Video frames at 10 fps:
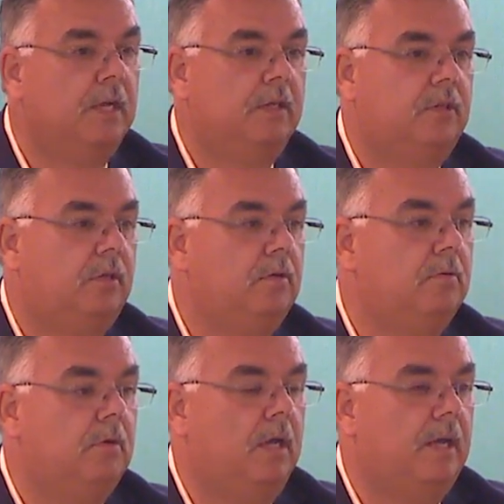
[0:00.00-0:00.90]

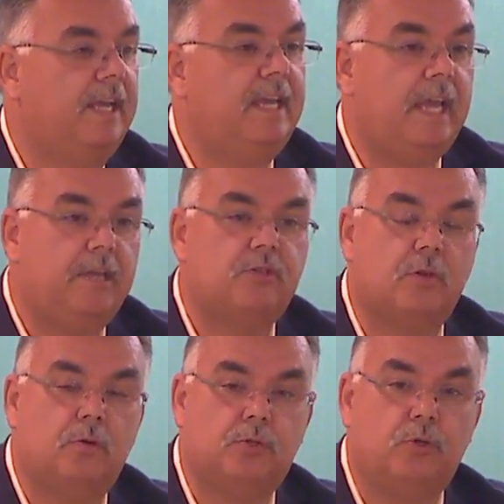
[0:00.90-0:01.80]
to engage
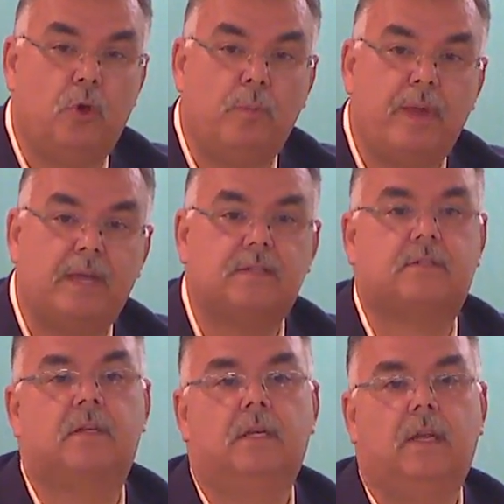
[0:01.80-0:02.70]
those who know
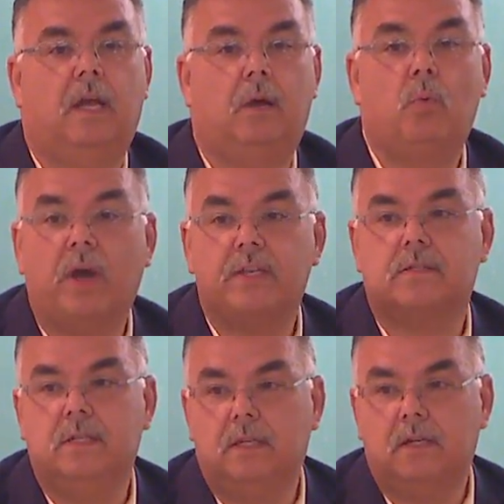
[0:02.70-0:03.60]
best what is
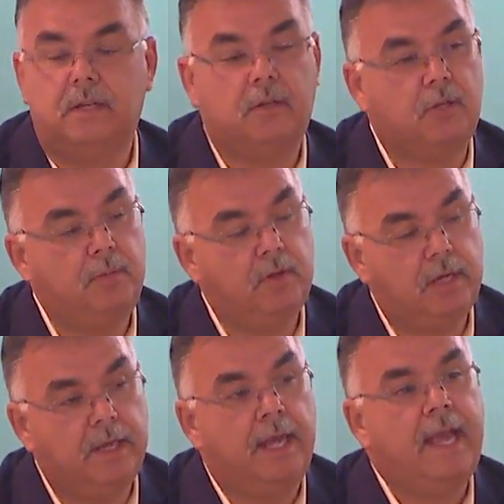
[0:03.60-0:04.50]
needed in the
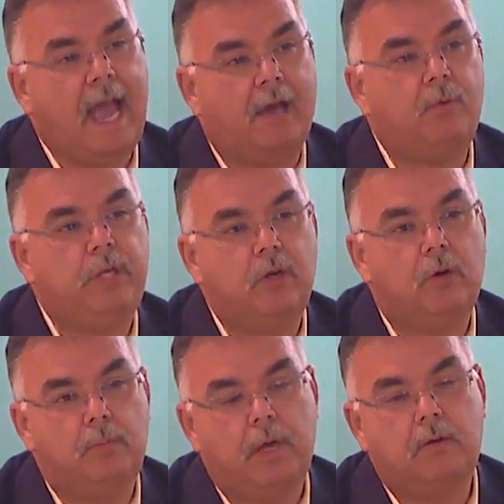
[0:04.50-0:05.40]
community. How do we
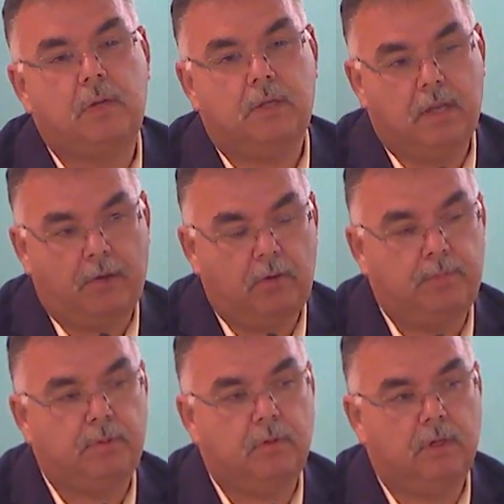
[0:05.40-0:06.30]
go about not only
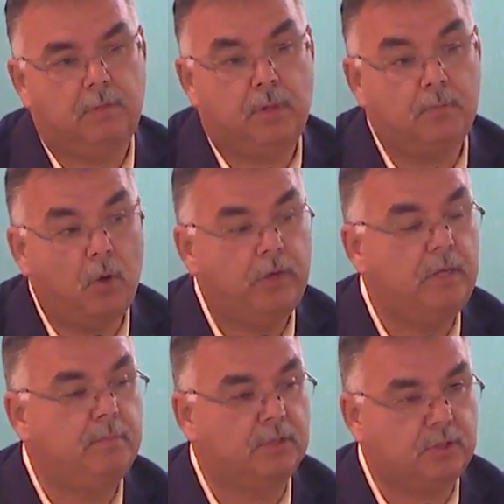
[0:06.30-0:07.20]

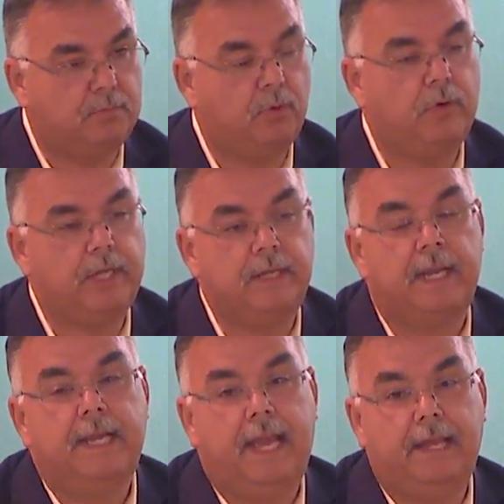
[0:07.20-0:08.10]
promoting but supporting
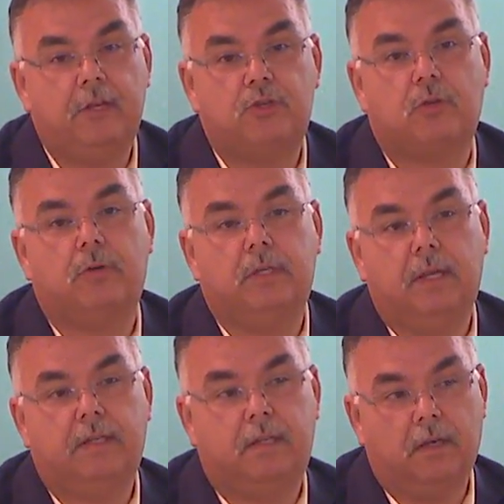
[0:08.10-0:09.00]
and ensuring
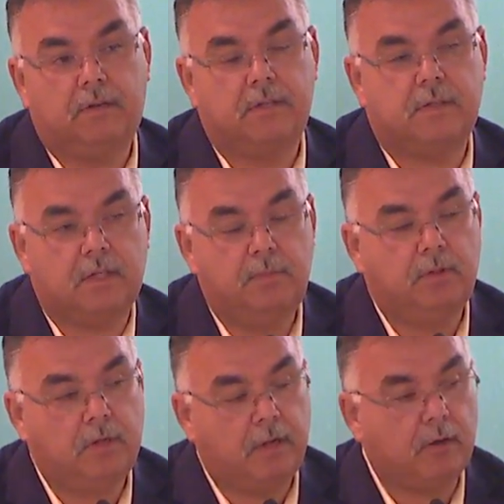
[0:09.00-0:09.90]
that the artistic
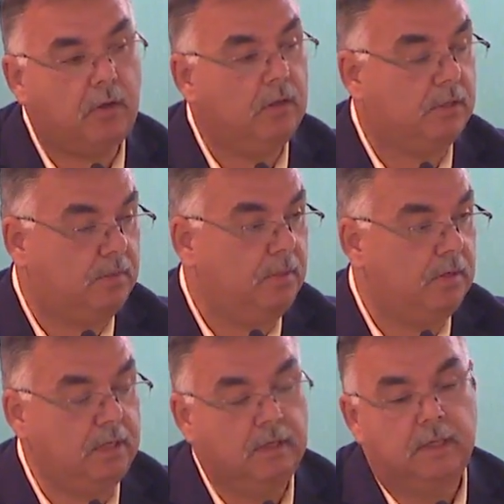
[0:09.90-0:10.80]
community in our
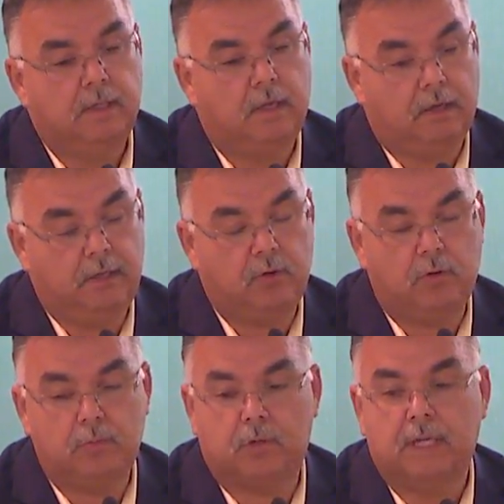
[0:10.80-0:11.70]
community in
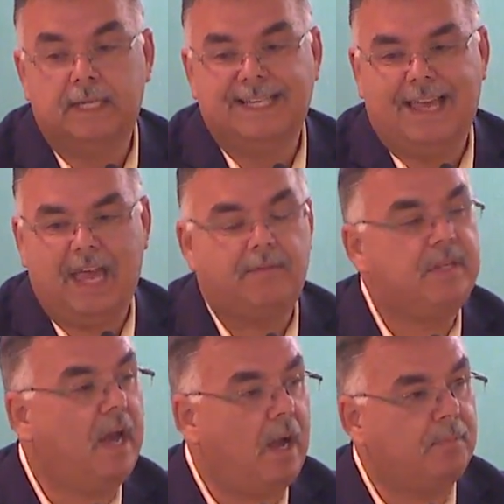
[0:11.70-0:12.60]
Corner Brook have
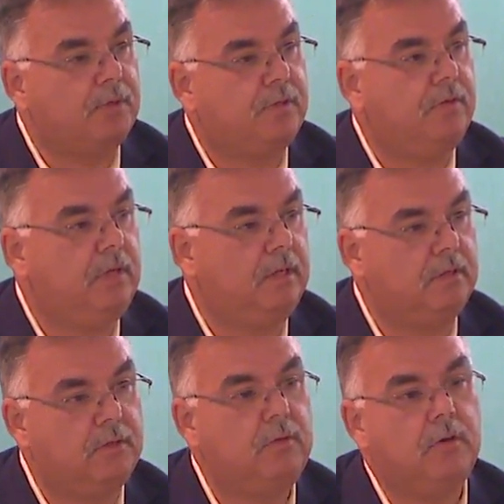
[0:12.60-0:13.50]
the opportunity to
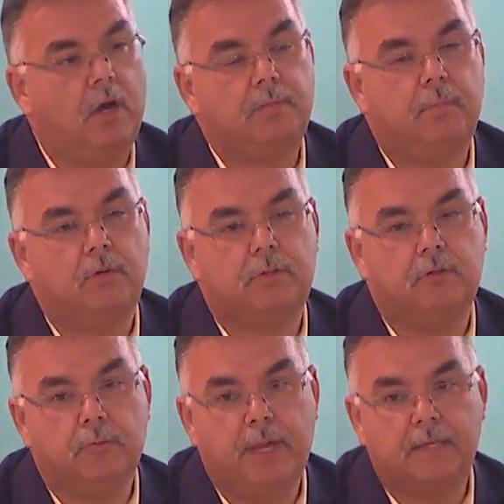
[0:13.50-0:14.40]
do their utmost and
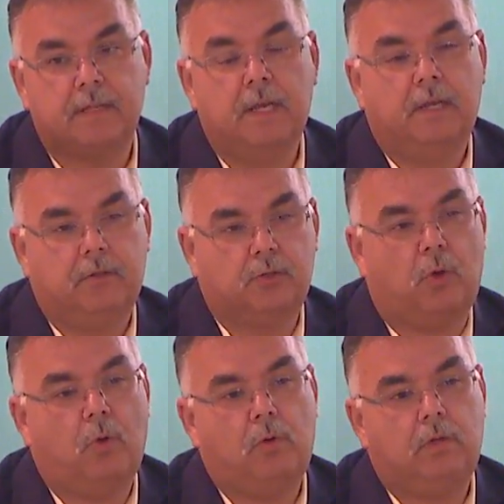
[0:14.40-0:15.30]
their best? There's a
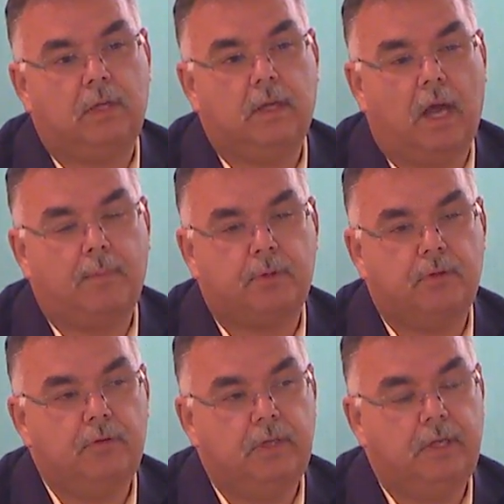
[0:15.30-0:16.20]
whole
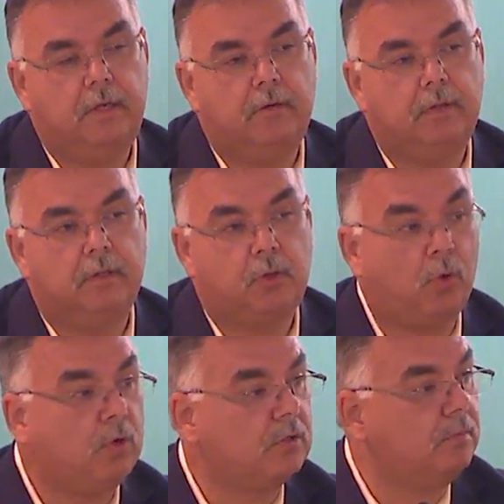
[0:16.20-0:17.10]
opportunity here in the
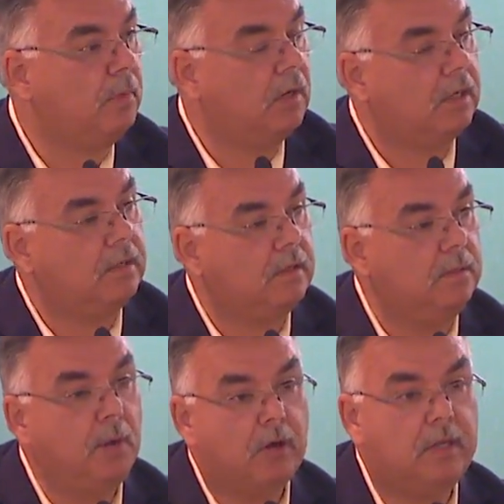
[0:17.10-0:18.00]
tourism market, the
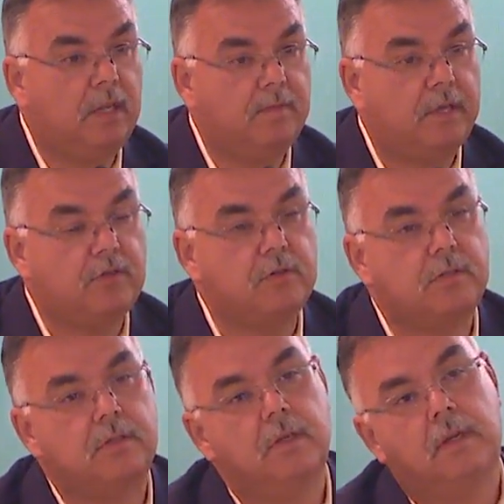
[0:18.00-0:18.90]
marketing
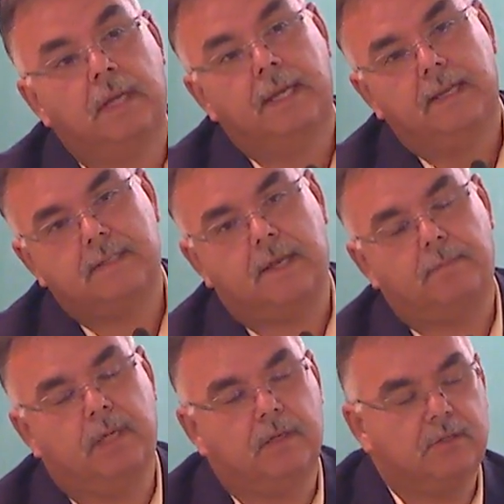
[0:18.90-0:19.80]
conventions
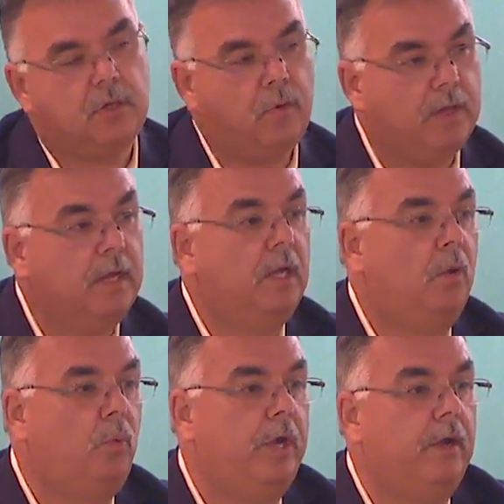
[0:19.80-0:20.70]
segment, and so on,
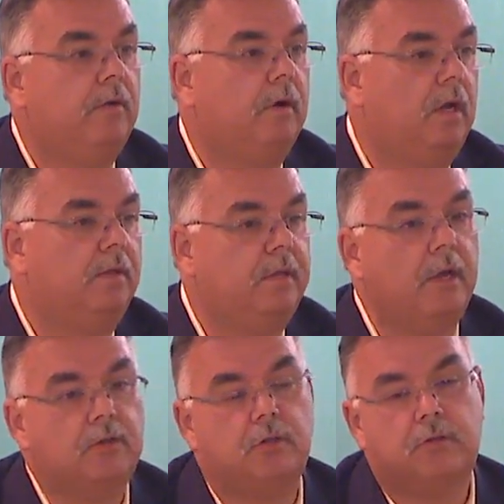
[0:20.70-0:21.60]
where the
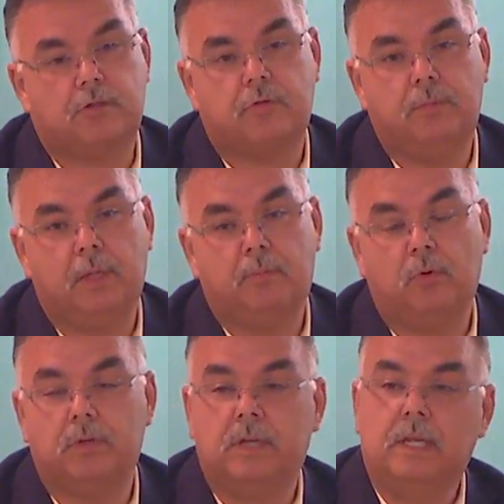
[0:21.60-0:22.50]
arts are extremely
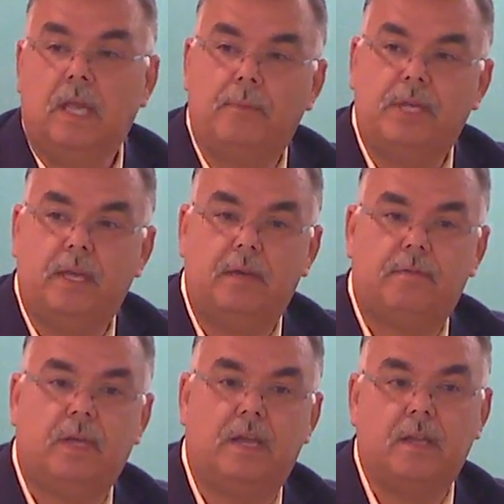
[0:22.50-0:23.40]
important, and we can't
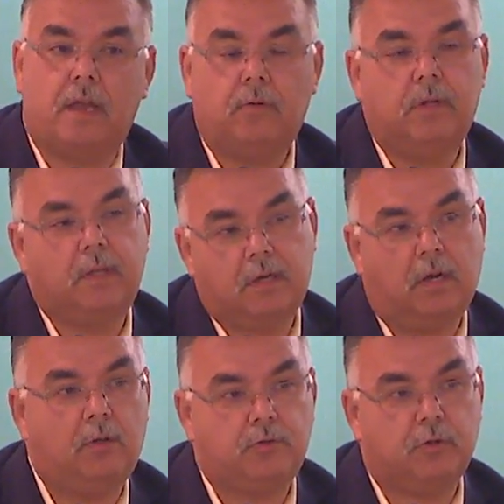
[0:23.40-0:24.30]
forget not only the
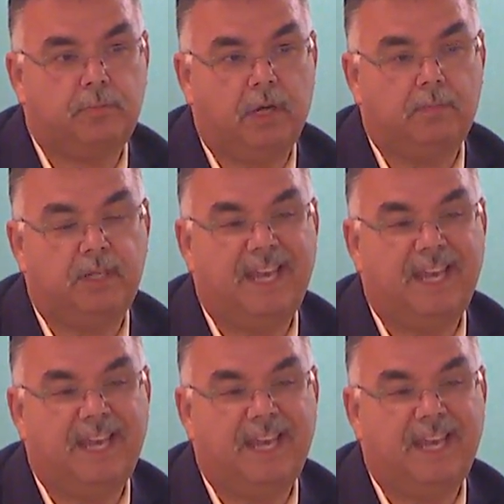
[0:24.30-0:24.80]
cultural part, but the